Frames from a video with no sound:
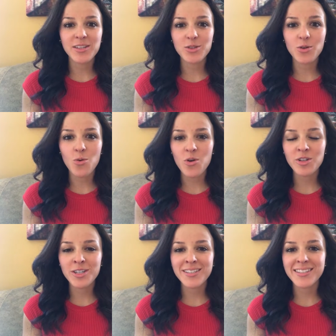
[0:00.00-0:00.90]
It's a
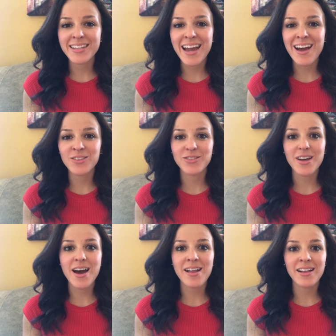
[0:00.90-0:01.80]
gorgeous day
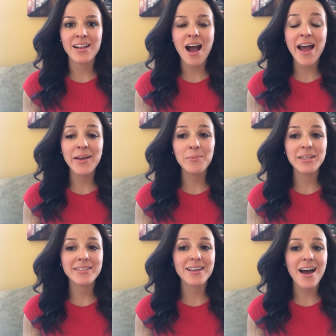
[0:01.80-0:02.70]
outside and I am
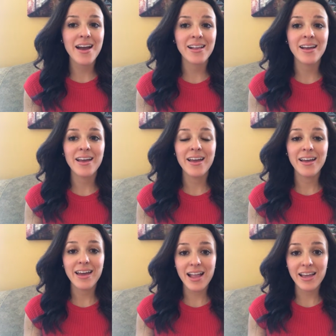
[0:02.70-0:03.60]
inside
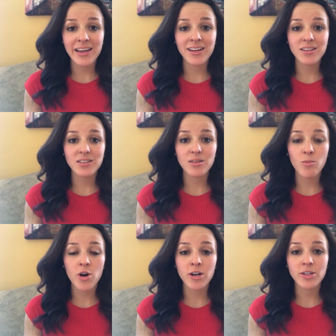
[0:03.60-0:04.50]
getting some work